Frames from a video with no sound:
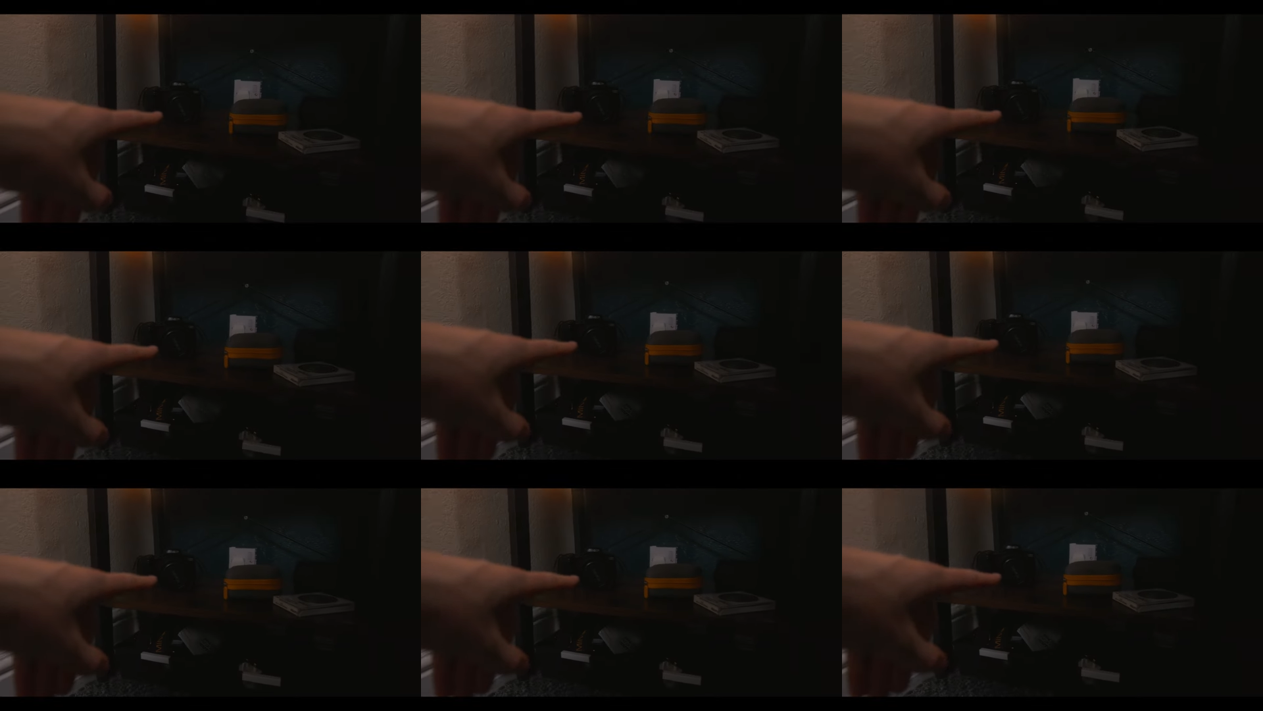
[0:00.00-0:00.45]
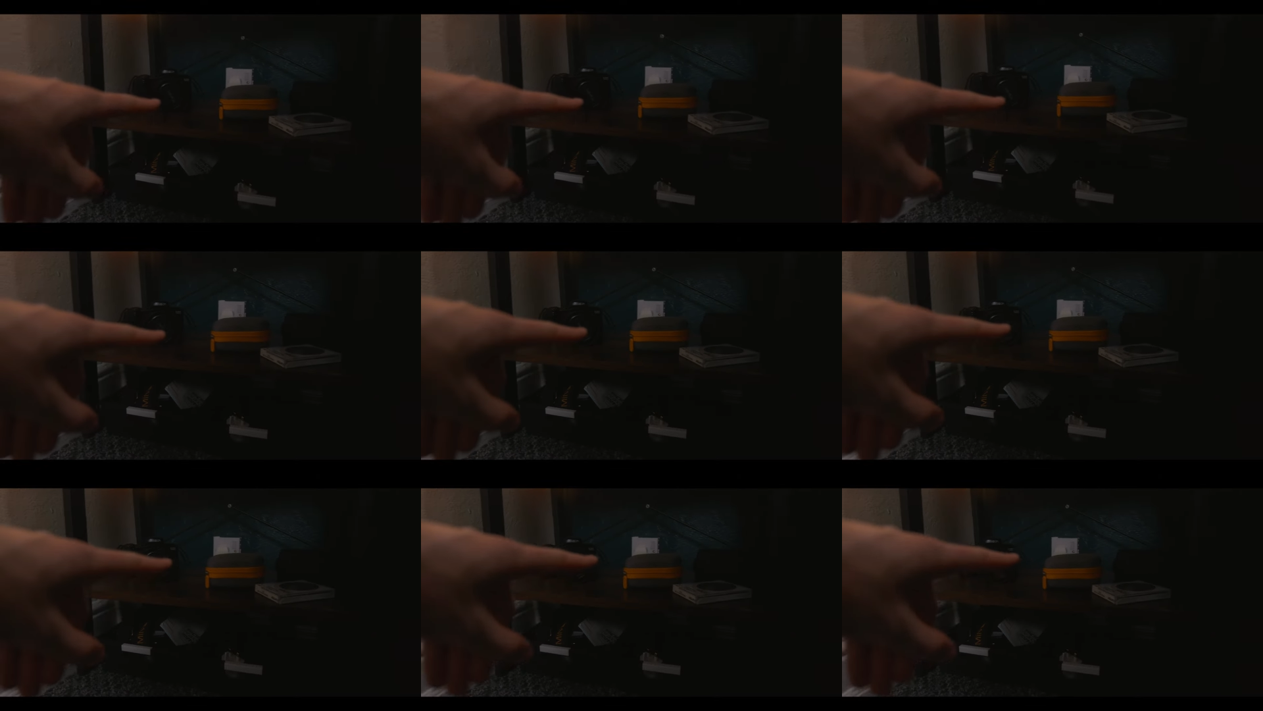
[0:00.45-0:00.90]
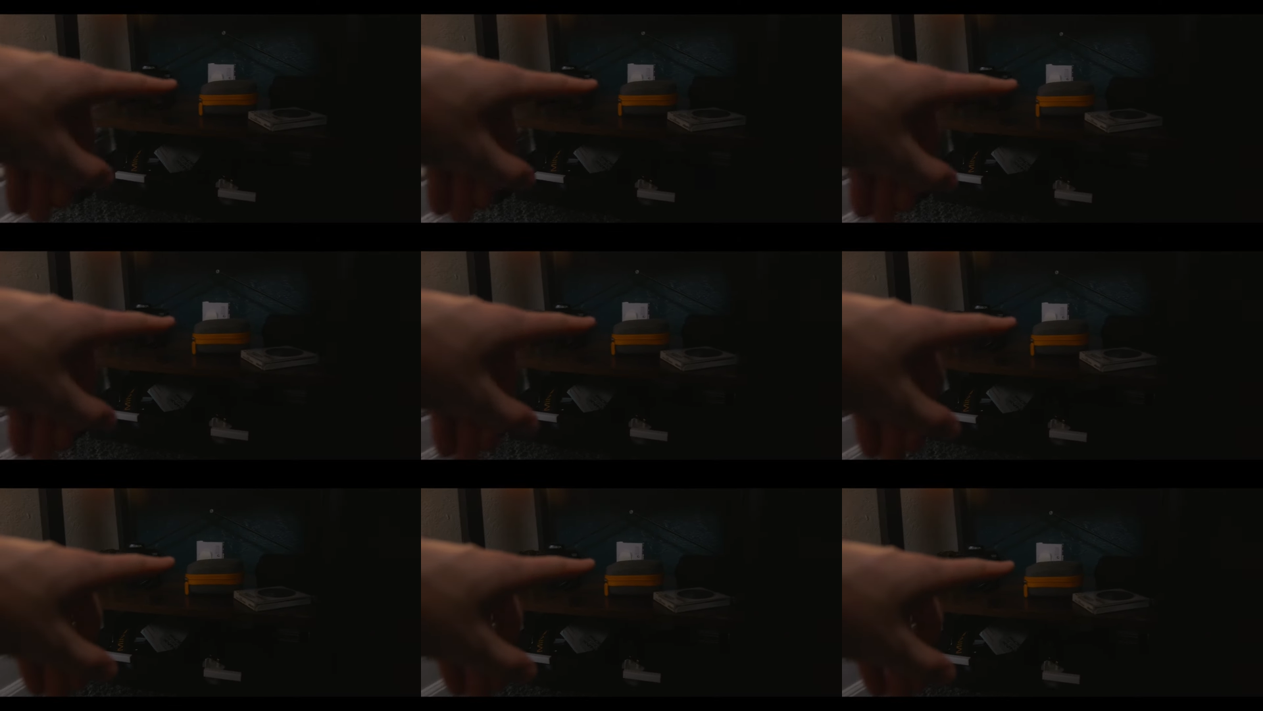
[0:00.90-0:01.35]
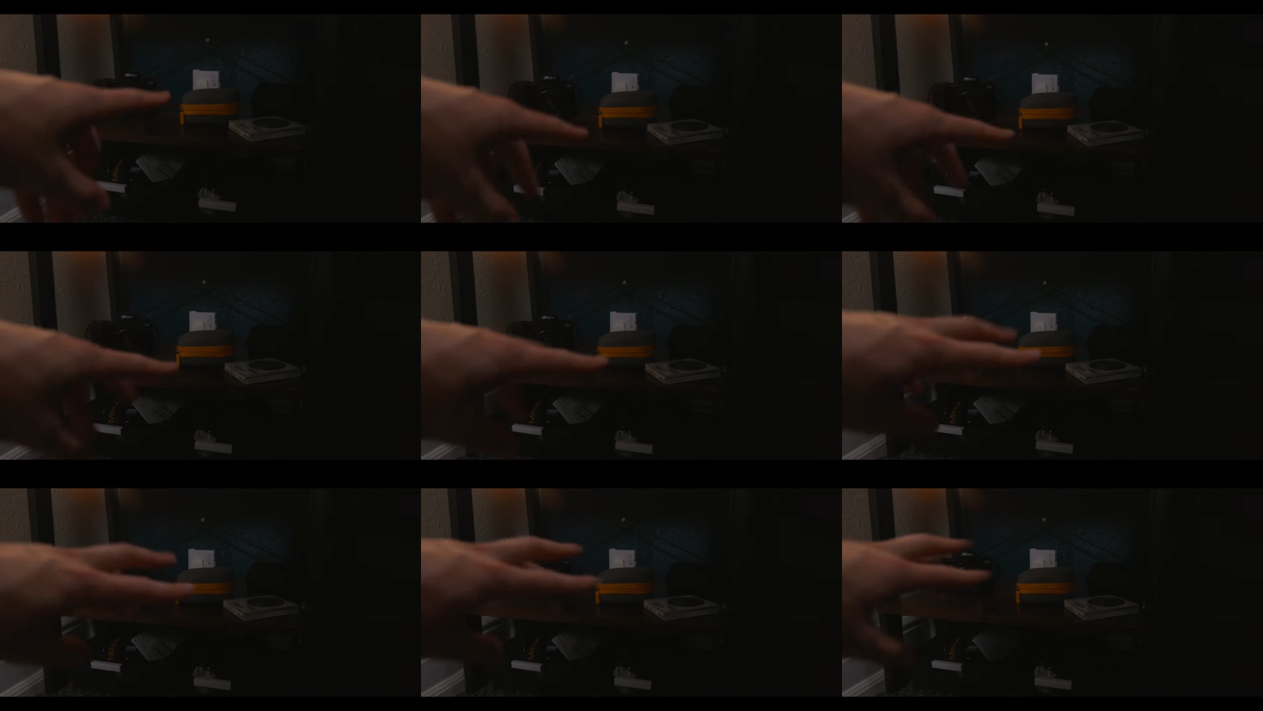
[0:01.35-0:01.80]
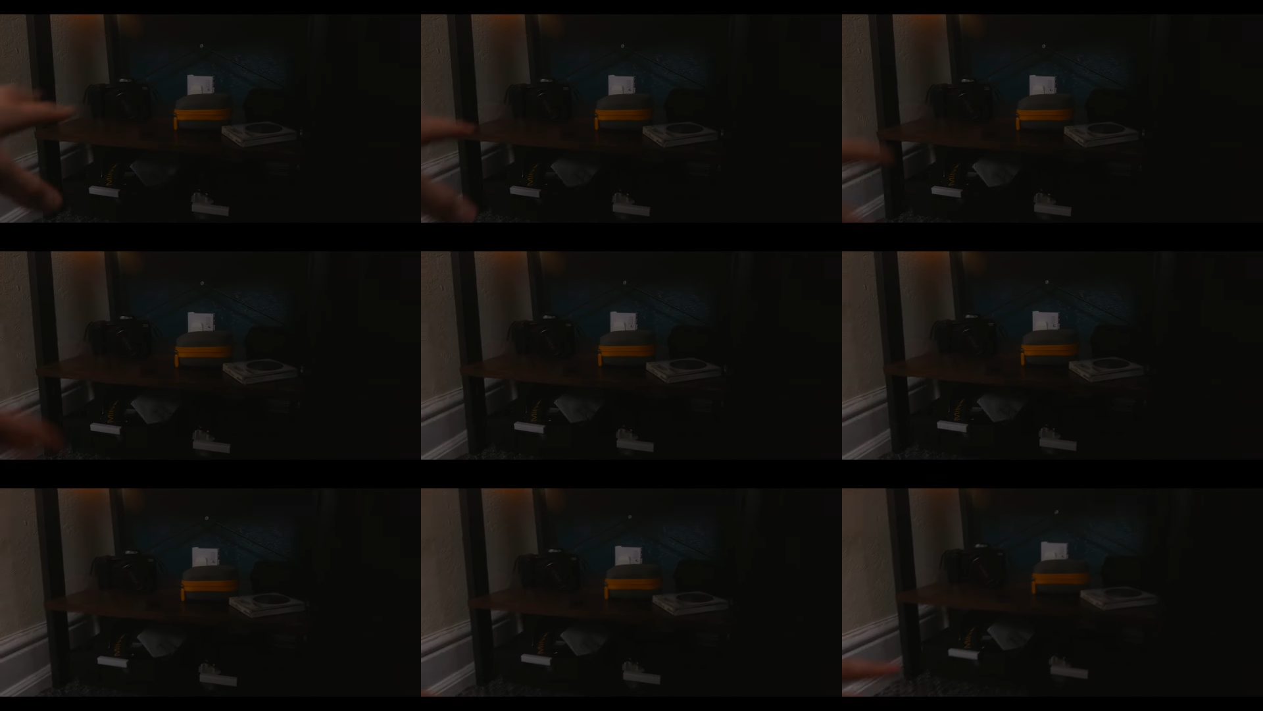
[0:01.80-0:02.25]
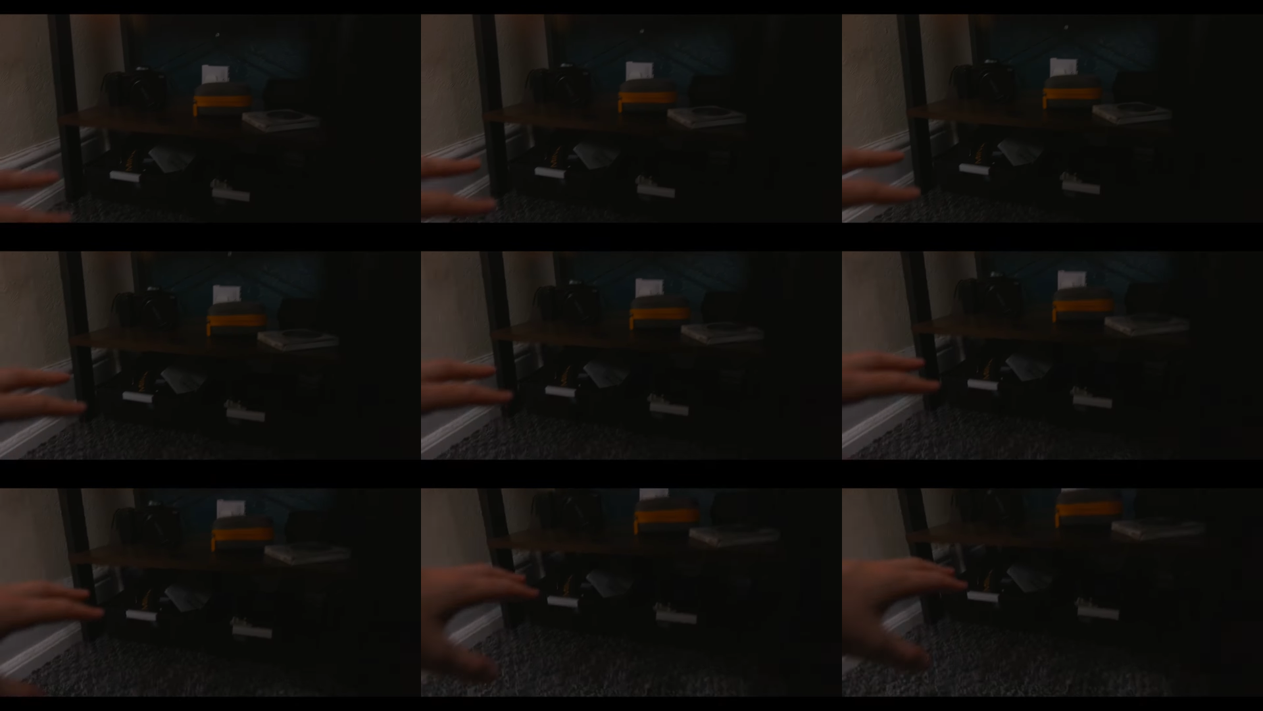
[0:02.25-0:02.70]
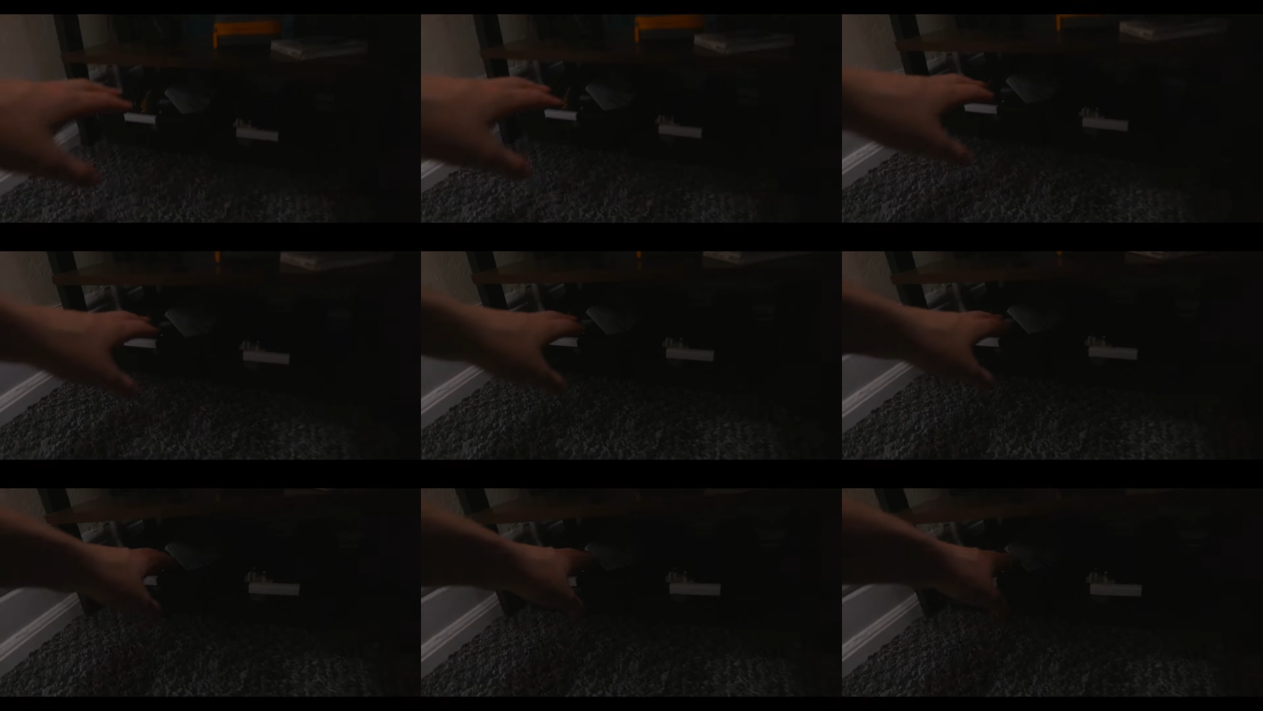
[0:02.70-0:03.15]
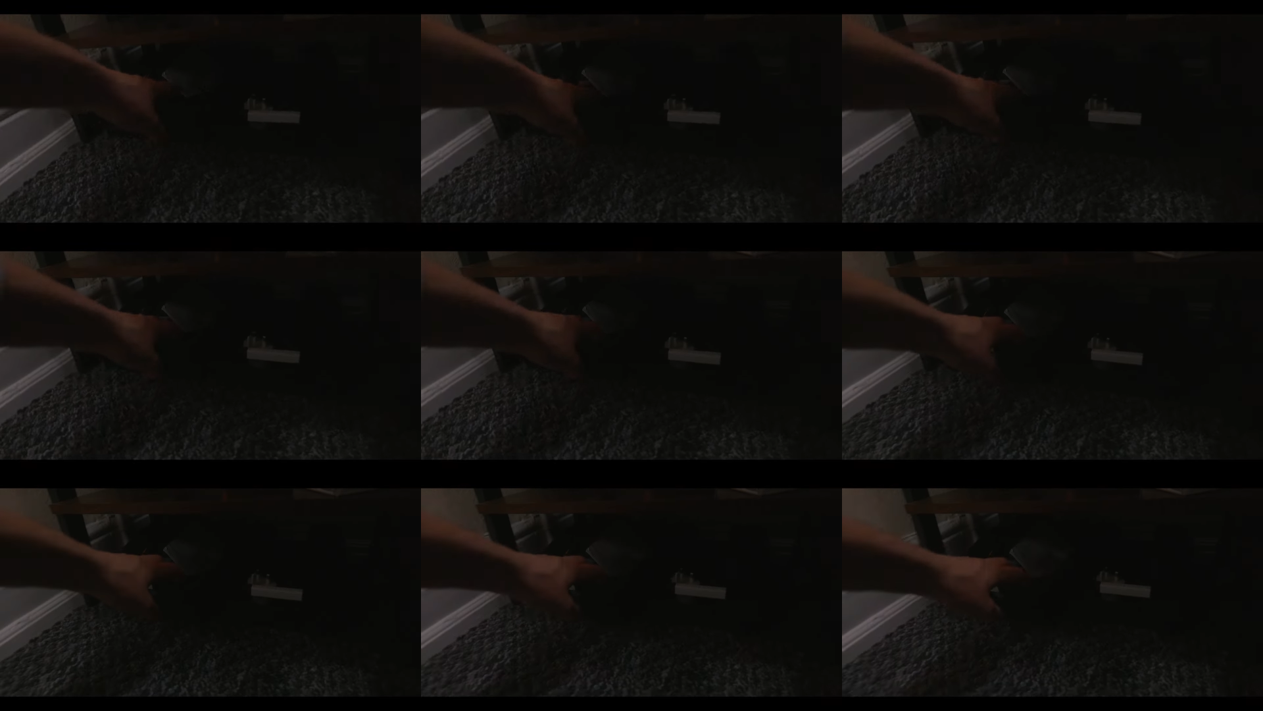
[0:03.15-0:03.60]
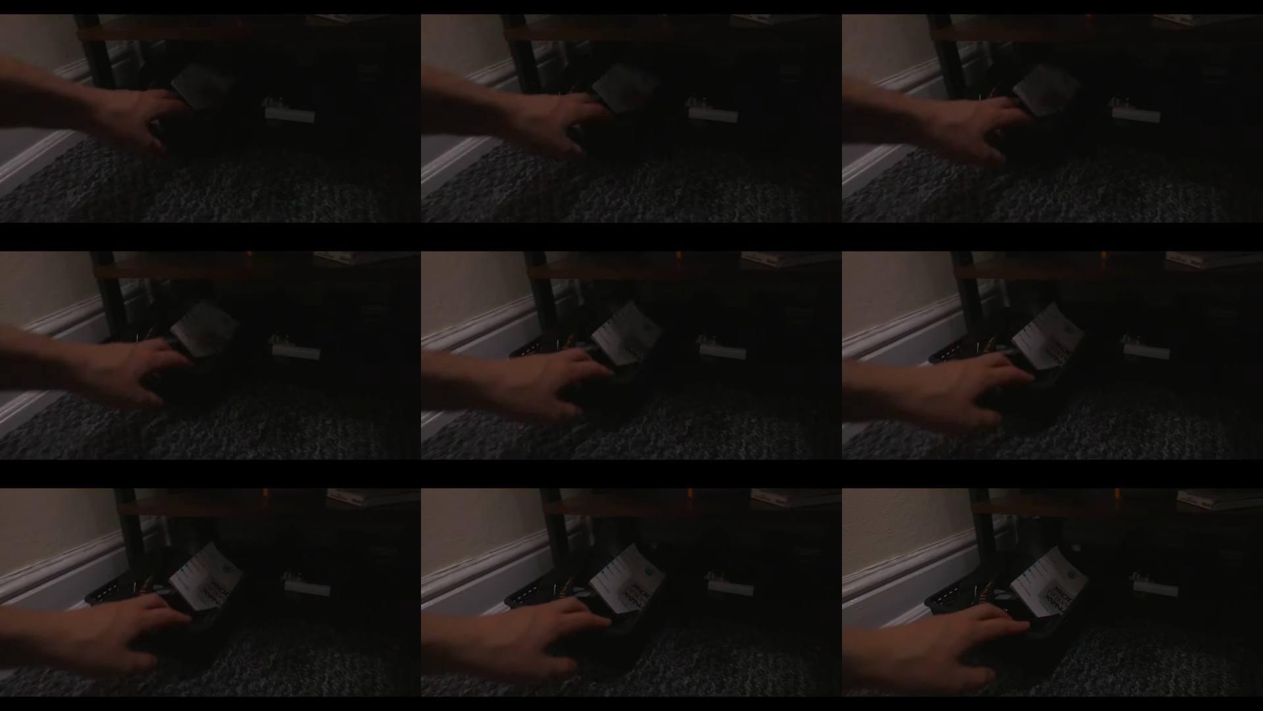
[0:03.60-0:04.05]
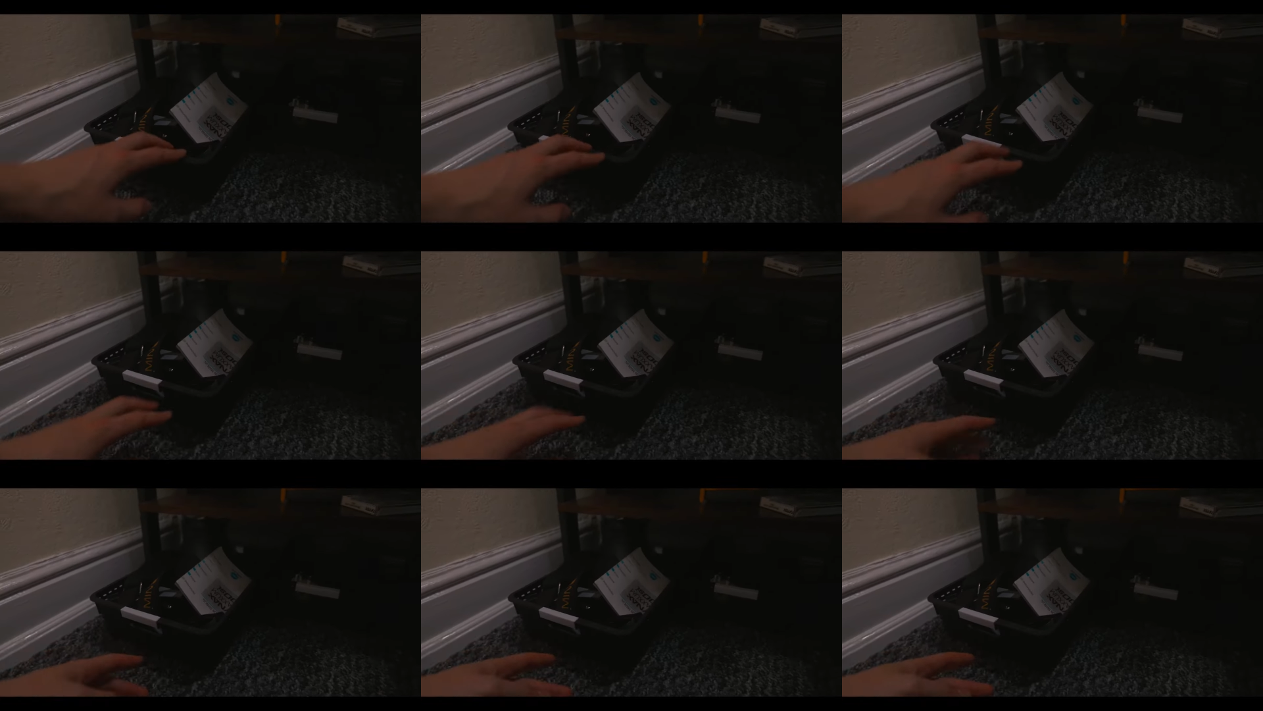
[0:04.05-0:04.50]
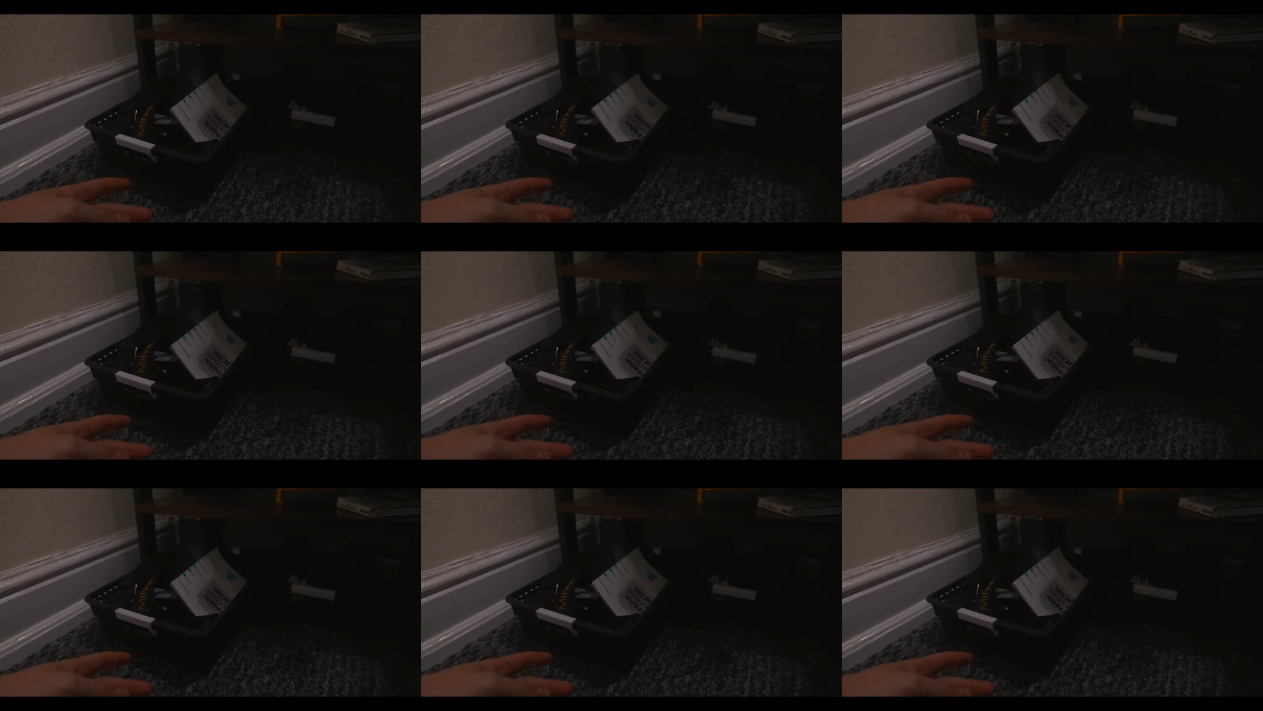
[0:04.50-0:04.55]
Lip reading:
Nobody's mouth can be seen.